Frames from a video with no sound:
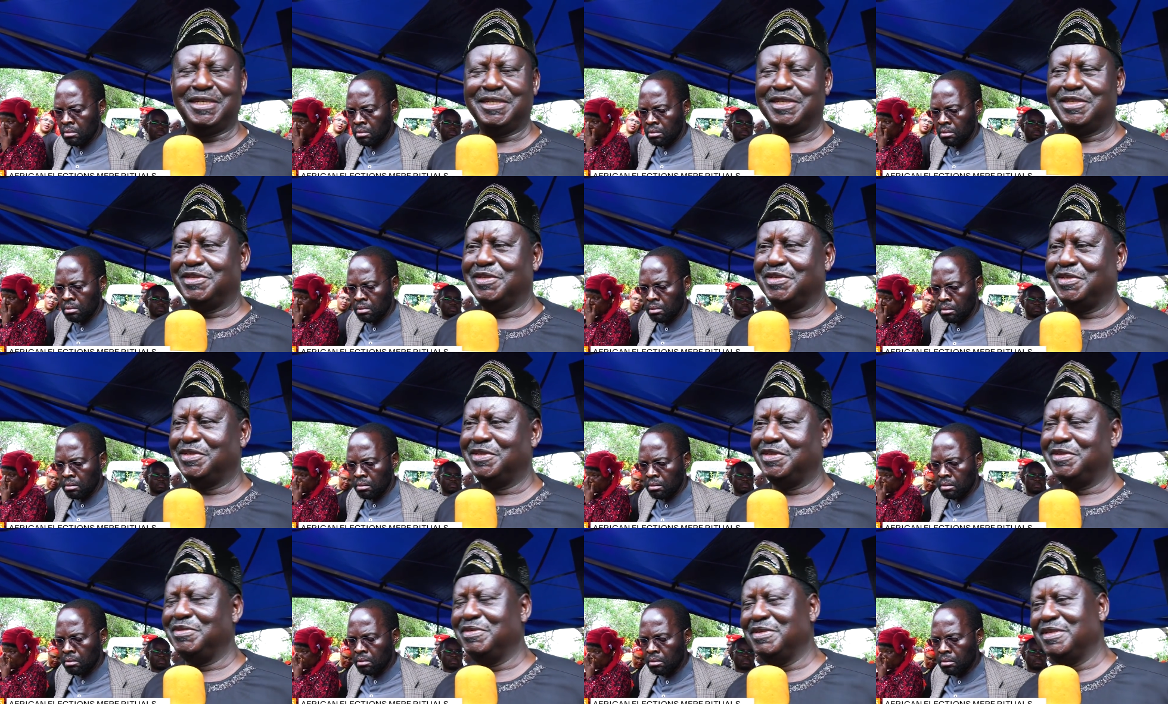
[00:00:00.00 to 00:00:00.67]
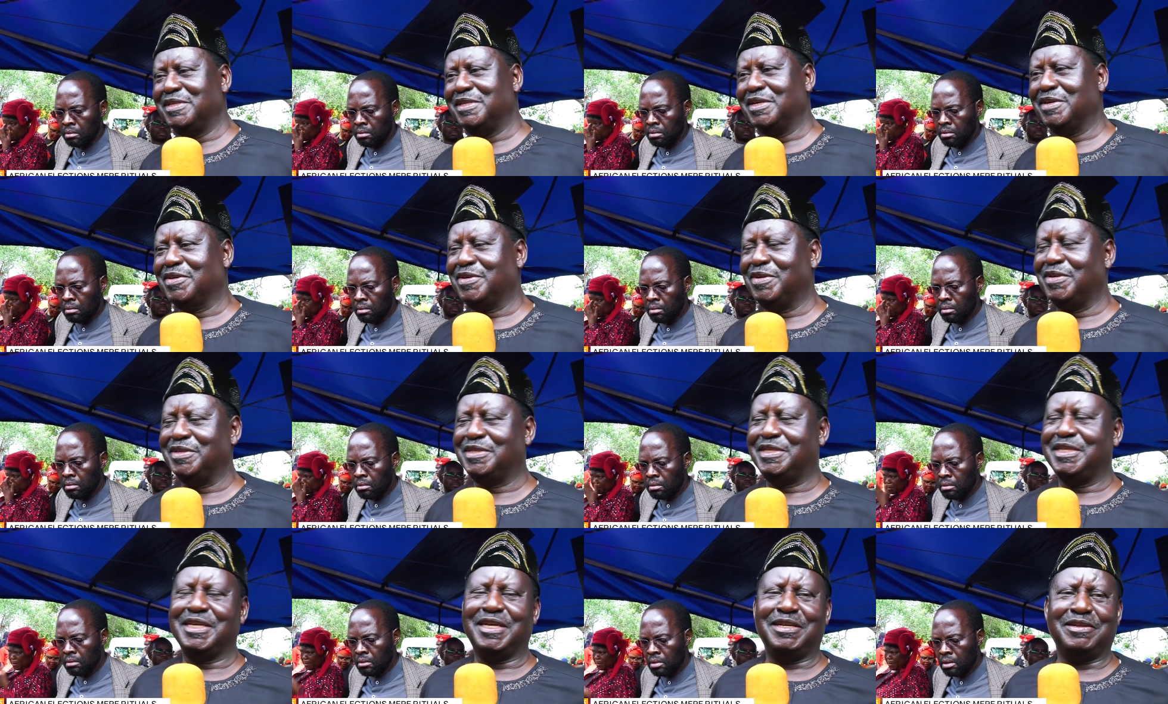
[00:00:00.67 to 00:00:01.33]
Speaker 1: So what they call
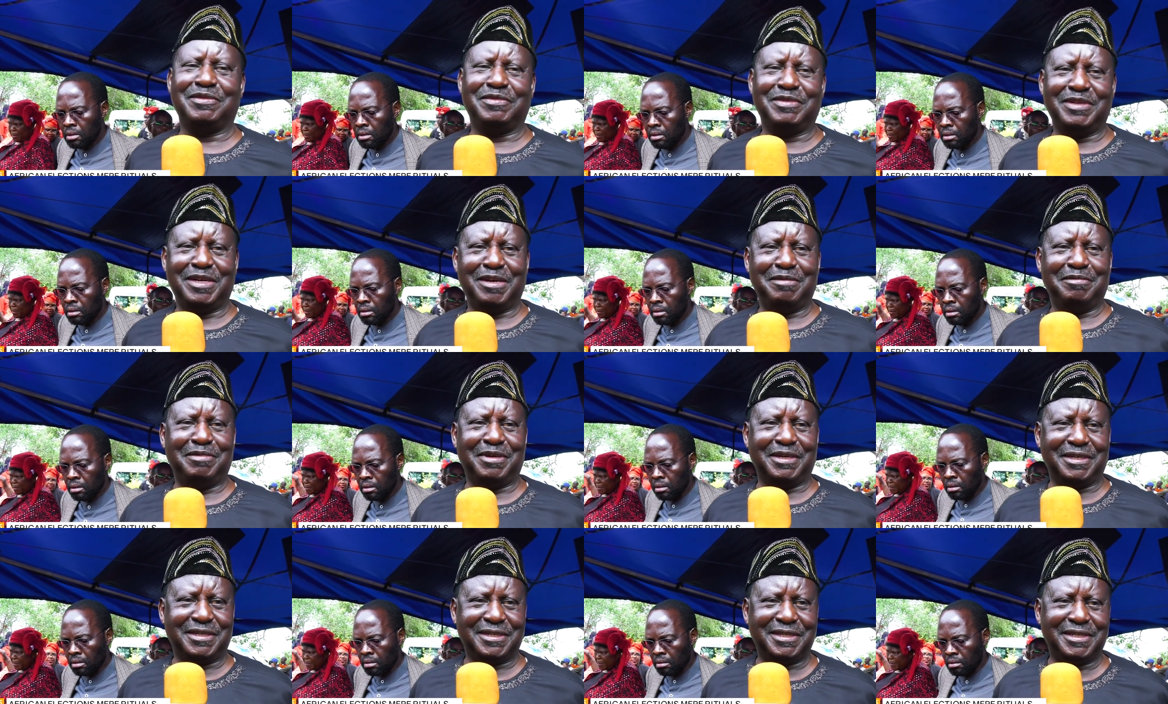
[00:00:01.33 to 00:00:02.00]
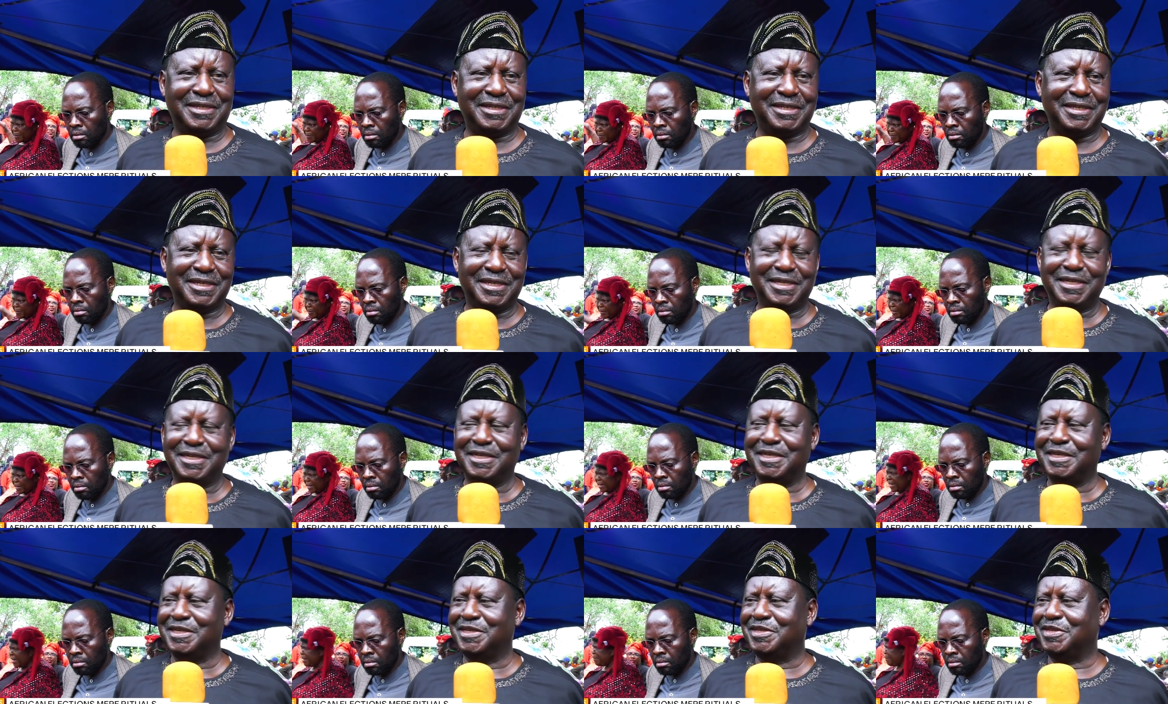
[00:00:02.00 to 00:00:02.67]
tyranny of numbers.
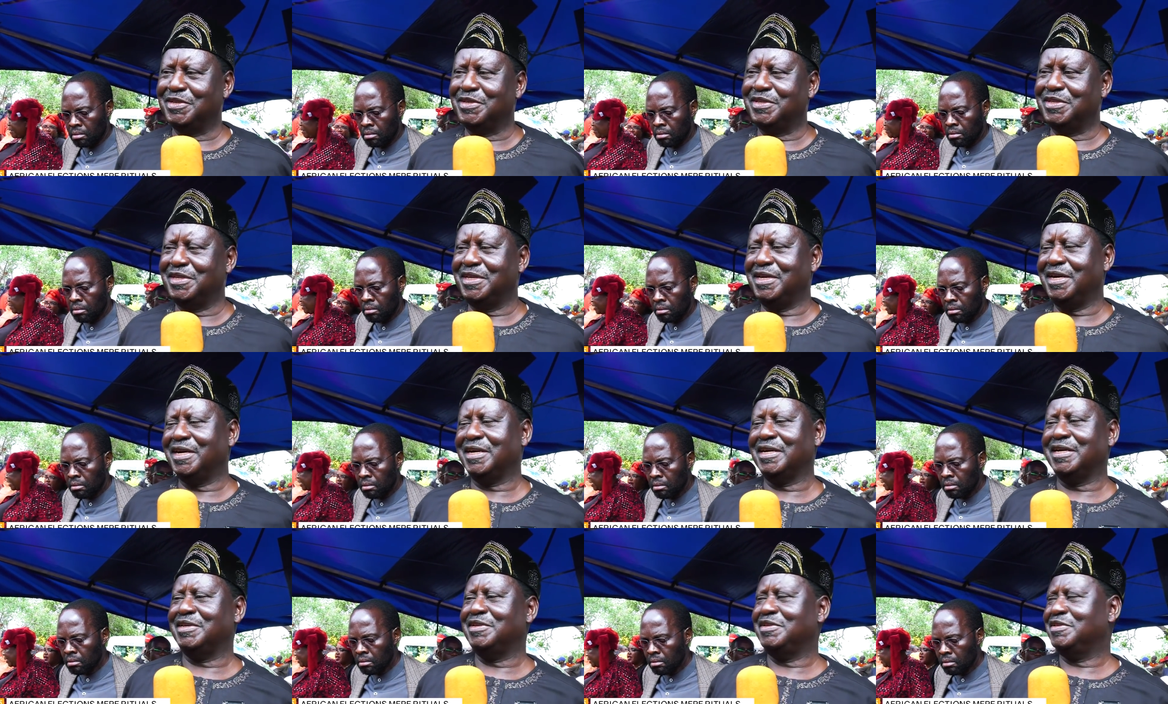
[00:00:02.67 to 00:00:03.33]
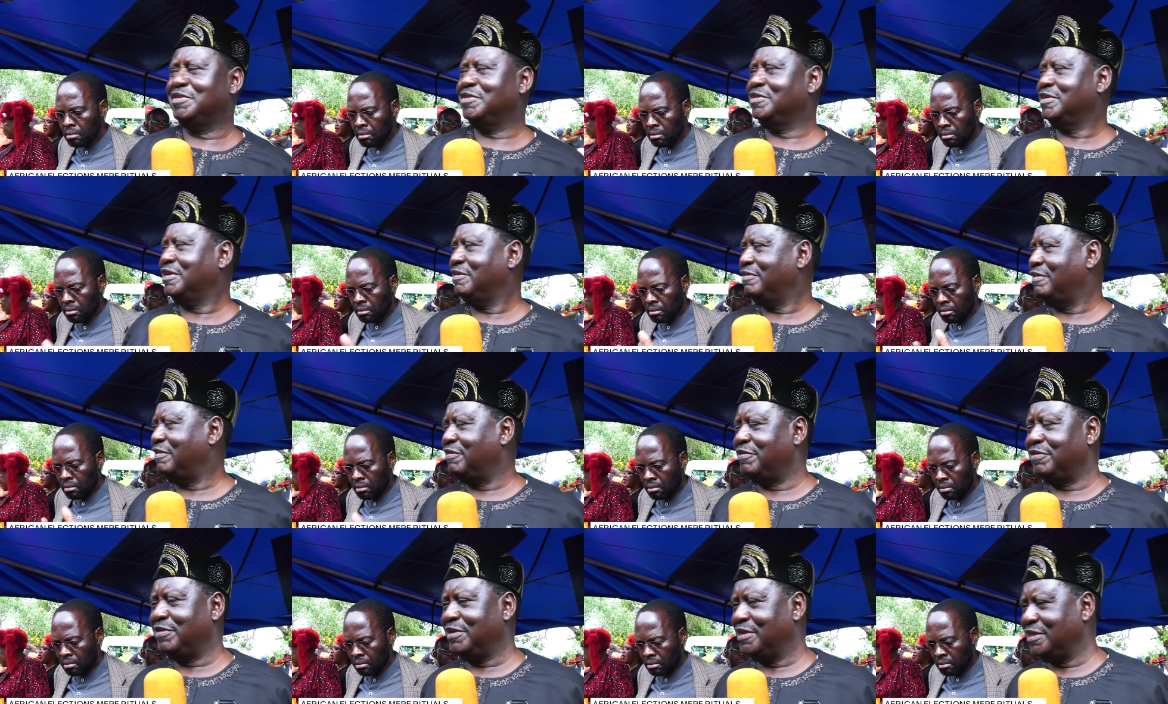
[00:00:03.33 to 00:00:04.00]
So there again, you don't have
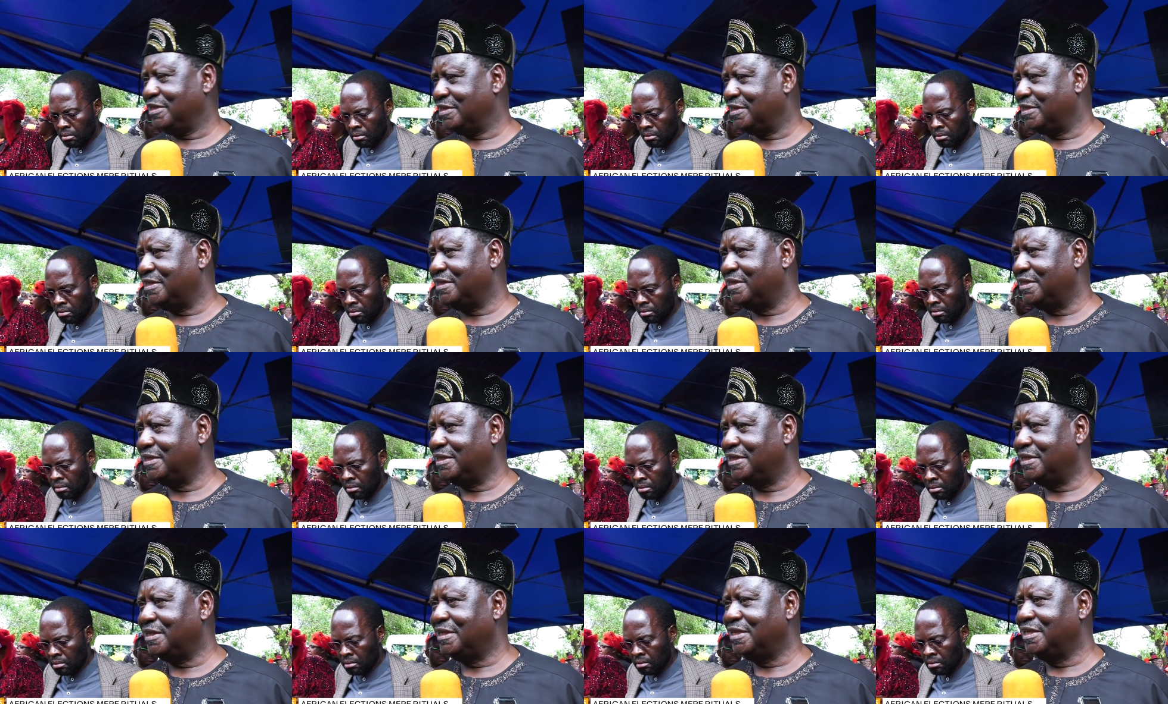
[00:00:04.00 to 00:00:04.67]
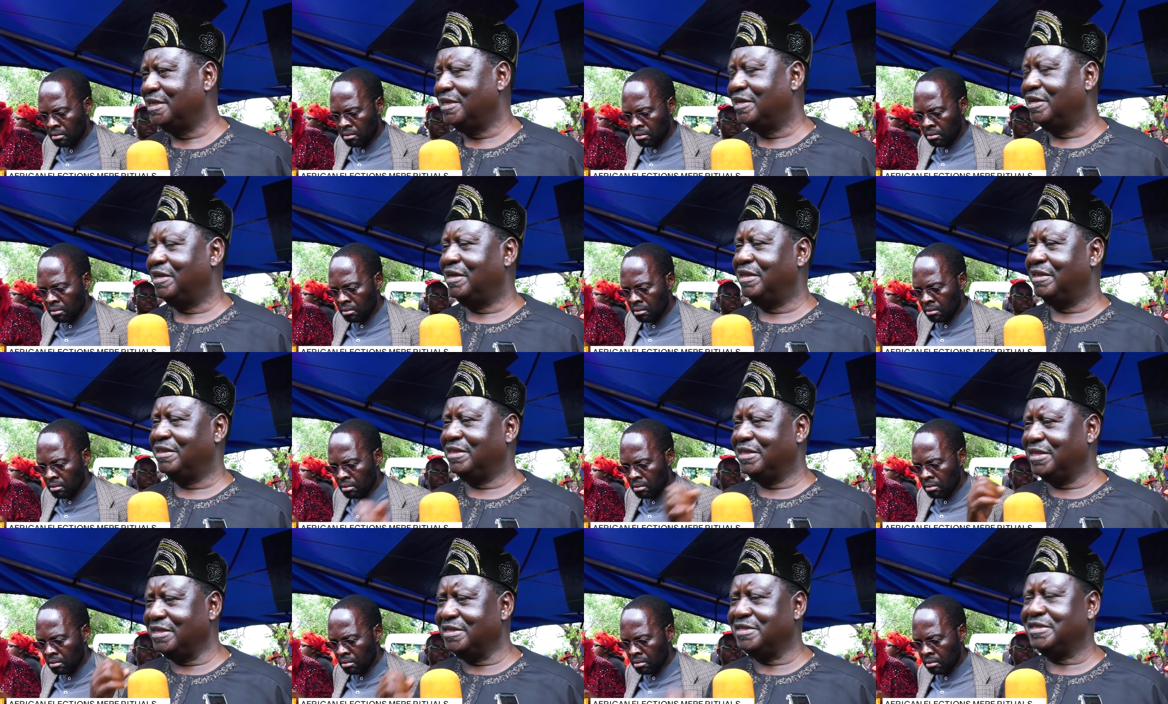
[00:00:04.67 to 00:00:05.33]
a voice.
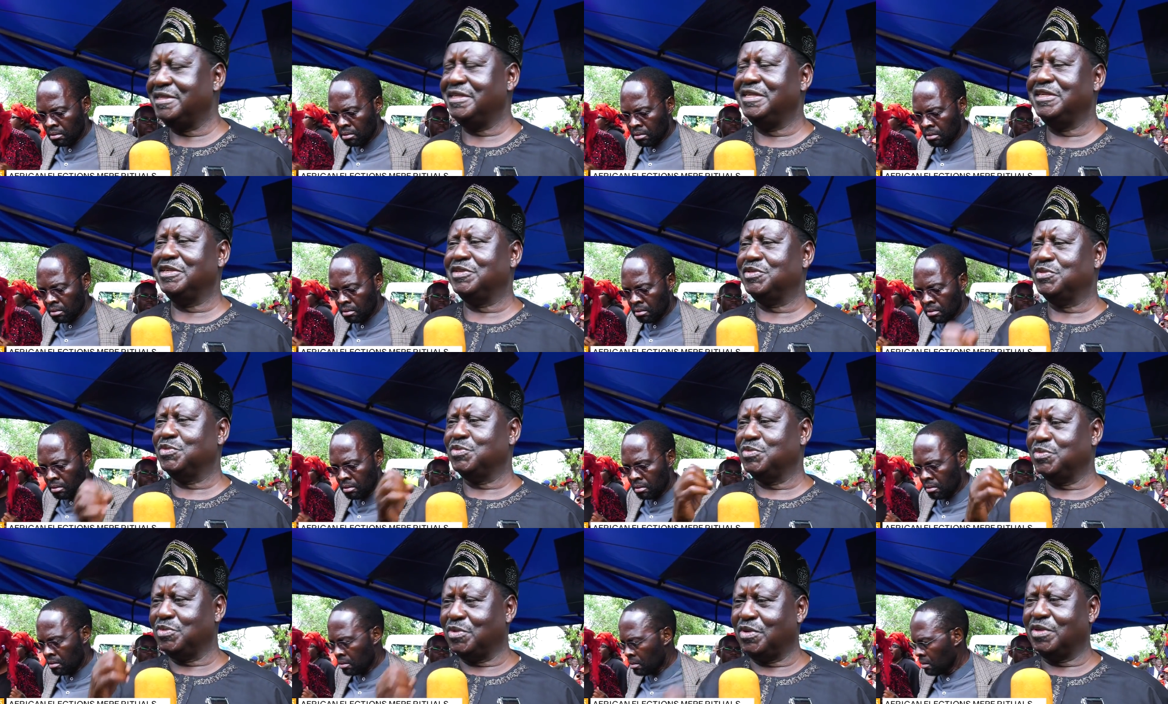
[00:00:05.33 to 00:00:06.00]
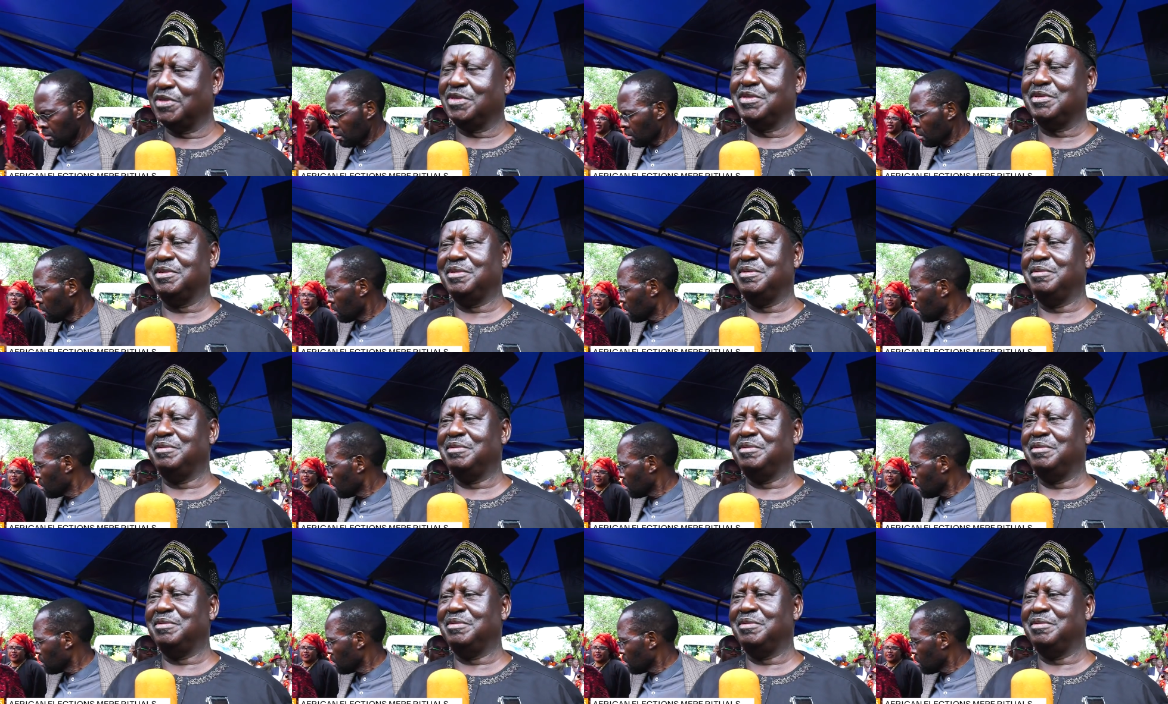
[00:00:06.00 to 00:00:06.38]
This is what